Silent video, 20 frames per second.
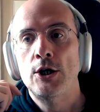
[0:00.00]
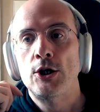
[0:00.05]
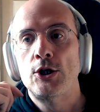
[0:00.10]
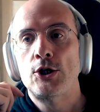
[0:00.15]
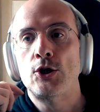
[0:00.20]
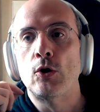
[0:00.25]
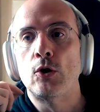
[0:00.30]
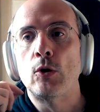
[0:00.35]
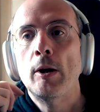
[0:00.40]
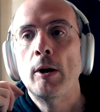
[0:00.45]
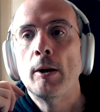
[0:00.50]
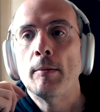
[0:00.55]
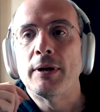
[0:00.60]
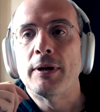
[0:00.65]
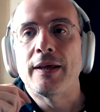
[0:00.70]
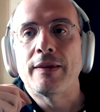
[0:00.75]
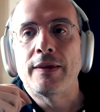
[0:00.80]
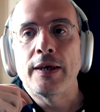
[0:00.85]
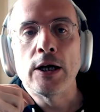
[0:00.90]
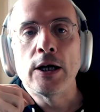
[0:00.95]
So,
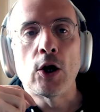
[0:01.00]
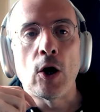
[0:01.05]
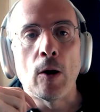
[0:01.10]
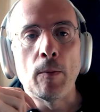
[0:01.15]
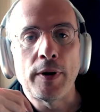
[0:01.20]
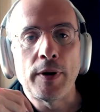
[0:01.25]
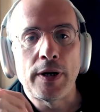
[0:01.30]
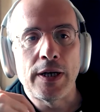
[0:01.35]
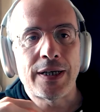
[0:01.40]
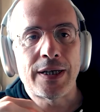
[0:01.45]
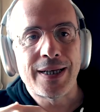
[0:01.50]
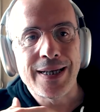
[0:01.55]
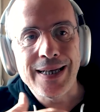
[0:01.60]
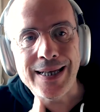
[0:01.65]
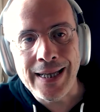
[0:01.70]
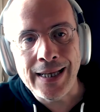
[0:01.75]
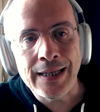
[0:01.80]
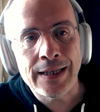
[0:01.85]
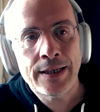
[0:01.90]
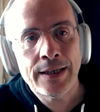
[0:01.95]
but I think companies
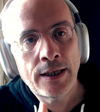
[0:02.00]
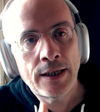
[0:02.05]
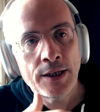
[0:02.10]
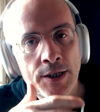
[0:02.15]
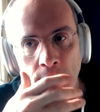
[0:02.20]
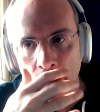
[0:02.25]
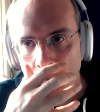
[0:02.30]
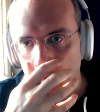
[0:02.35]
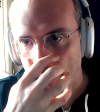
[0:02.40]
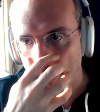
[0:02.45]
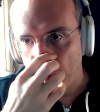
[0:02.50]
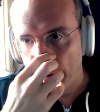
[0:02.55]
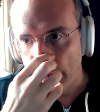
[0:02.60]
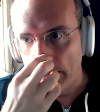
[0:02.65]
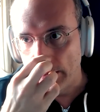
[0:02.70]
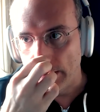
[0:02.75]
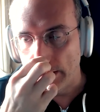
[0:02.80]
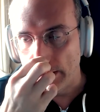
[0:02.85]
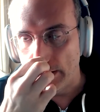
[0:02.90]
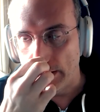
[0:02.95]
needs this
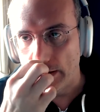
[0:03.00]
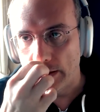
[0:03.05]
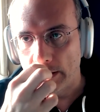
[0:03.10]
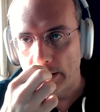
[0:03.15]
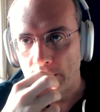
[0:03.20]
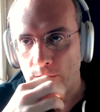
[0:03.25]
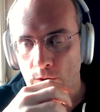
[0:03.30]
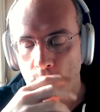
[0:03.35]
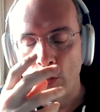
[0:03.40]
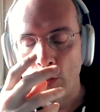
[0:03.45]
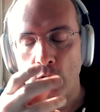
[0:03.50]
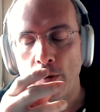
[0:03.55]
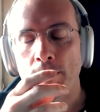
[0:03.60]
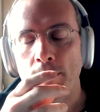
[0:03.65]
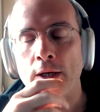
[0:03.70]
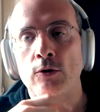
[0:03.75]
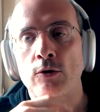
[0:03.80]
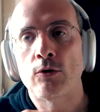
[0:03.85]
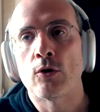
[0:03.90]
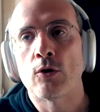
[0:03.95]
capability, going
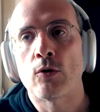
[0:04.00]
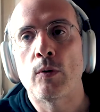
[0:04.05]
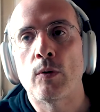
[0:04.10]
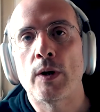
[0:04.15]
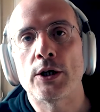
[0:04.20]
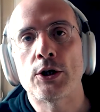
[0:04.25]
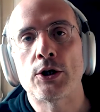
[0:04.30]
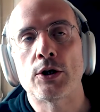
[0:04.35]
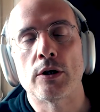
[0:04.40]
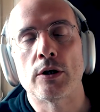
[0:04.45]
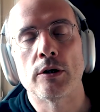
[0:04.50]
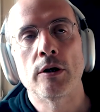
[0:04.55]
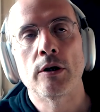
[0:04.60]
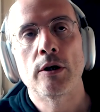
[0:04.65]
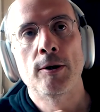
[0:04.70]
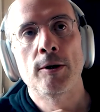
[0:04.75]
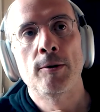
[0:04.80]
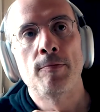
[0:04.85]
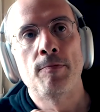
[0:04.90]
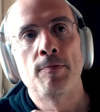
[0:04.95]
back to your question,
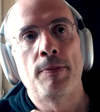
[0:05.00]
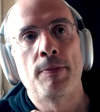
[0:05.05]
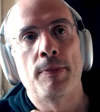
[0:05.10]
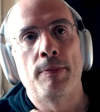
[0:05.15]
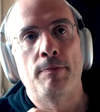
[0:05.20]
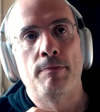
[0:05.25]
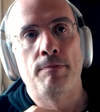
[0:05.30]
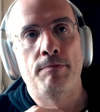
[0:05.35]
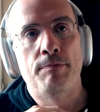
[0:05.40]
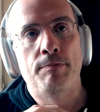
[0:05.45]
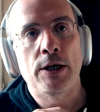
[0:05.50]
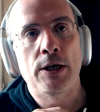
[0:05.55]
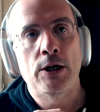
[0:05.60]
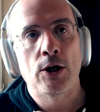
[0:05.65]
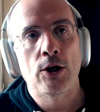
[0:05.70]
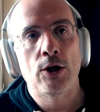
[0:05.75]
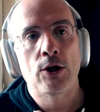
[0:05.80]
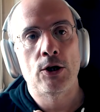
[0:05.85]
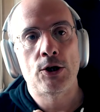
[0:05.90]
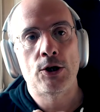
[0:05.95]

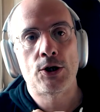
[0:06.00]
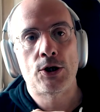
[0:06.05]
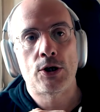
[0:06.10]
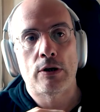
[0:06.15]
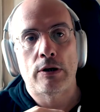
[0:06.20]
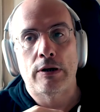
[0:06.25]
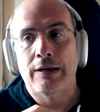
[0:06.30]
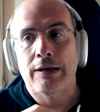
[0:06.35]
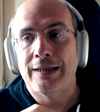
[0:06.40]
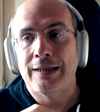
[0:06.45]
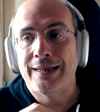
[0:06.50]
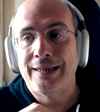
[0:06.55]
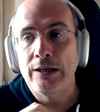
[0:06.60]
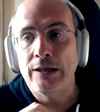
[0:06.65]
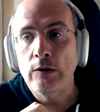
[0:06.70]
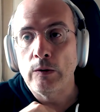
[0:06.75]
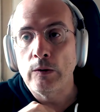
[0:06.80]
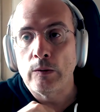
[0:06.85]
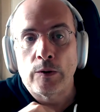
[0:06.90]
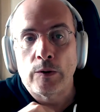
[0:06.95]
because
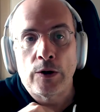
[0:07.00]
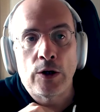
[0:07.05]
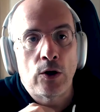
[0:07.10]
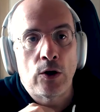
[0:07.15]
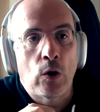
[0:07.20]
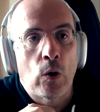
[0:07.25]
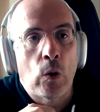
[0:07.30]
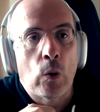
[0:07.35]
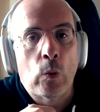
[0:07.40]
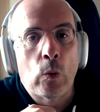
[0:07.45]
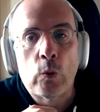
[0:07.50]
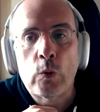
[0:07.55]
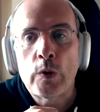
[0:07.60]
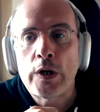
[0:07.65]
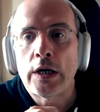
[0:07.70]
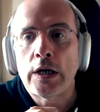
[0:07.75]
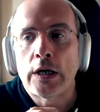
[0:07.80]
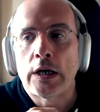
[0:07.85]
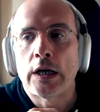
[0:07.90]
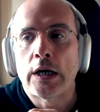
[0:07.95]
still,
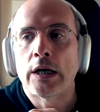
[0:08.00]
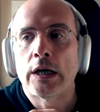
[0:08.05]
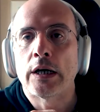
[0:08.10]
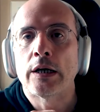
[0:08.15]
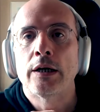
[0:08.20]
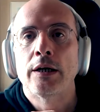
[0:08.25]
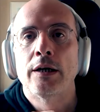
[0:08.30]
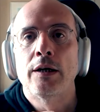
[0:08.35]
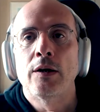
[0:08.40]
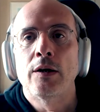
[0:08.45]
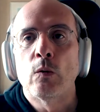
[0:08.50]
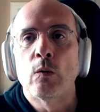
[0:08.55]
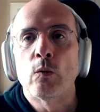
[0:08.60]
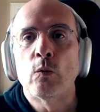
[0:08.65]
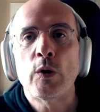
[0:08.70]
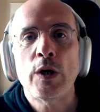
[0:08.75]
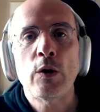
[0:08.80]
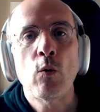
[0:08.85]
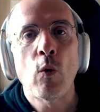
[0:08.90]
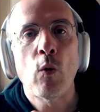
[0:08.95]
we
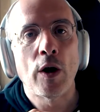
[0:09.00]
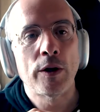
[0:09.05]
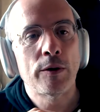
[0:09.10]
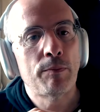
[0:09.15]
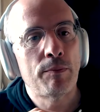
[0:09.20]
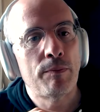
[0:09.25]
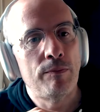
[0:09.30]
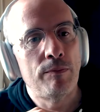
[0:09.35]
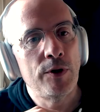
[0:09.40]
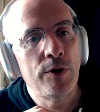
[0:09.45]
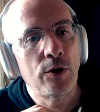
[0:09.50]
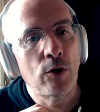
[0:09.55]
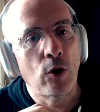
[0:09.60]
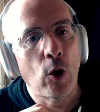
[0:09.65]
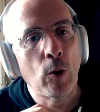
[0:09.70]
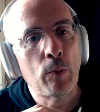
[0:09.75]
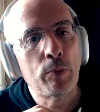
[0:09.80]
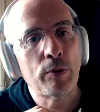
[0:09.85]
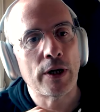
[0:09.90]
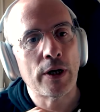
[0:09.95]
want,
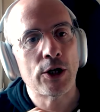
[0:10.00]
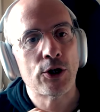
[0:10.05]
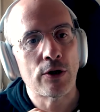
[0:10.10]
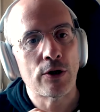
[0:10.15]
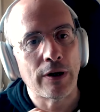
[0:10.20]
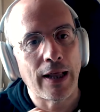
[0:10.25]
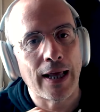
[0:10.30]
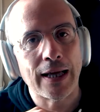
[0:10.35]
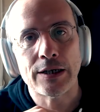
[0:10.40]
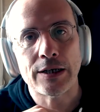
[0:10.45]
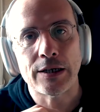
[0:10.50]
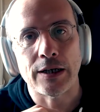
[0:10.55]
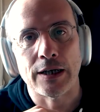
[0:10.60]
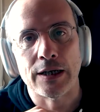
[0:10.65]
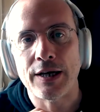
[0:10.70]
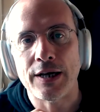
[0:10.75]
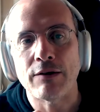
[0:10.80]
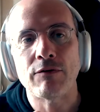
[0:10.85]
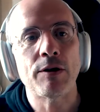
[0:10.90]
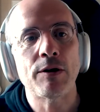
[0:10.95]
operational
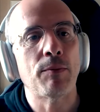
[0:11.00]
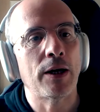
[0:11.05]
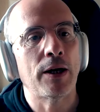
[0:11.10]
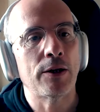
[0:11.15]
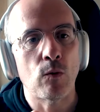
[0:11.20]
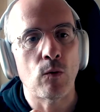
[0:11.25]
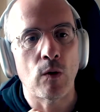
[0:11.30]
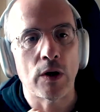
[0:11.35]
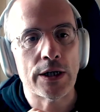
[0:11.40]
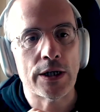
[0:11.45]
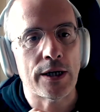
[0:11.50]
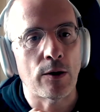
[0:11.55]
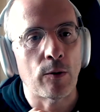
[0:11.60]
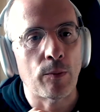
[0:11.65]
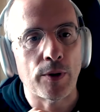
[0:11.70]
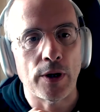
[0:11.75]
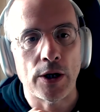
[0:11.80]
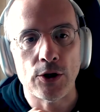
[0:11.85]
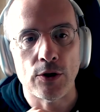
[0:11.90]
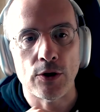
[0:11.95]
excellence. Everybody wants
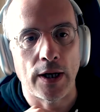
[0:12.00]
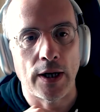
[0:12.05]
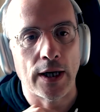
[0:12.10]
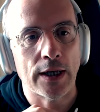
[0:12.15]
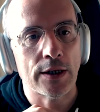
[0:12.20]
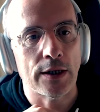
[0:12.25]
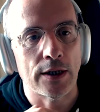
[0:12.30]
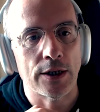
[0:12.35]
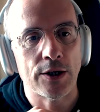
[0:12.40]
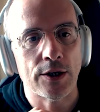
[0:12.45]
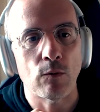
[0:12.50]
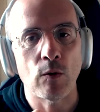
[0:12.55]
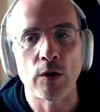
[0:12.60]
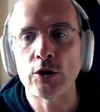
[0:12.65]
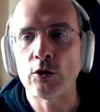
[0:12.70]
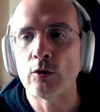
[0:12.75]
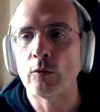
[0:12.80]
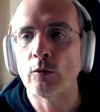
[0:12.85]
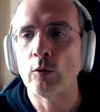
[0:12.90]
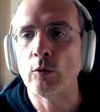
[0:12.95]
operational excellence and
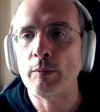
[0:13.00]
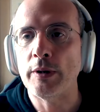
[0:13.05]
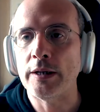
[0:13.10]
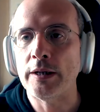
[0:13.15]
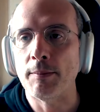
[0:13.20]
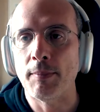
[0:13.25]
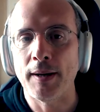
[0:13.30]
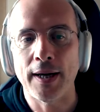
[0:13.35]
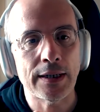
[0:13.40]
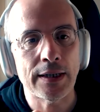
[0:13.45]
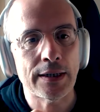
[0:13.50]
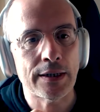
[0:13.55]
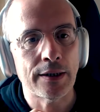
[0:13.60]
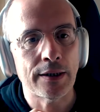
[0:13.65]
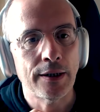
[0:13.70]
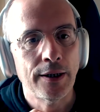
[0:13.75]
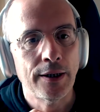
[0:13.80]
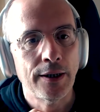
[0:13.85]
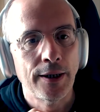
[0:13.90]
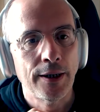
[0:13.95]
wants to be the
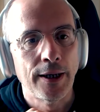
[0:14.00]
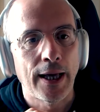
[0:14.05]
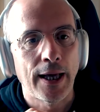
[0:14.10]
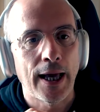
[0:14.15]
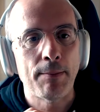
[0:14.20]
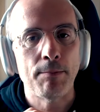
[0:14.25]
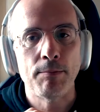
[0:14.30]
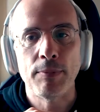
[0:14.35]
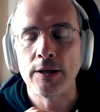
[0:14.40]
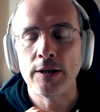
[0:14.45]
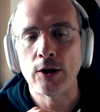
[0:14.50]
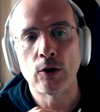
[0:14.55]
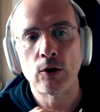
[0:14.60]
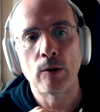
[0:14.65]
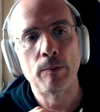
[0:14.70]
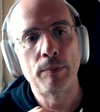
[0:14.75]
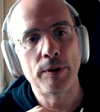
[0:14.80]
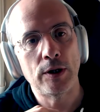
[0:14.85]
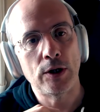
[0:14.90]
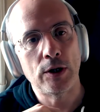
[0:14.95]
best and beat the
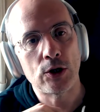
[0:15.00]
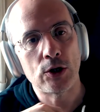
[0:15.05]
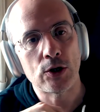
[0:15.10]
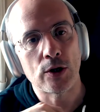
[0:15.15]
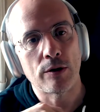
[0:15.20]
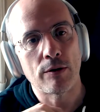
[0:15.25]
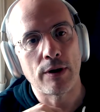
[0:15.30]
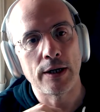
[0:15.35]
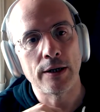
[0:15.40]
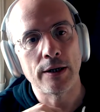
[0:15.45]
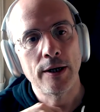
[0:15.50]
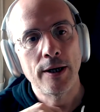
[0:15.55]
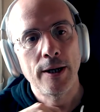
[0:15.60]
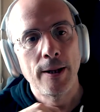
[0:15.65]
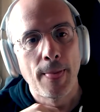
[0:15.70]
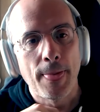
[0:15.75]
competition, right?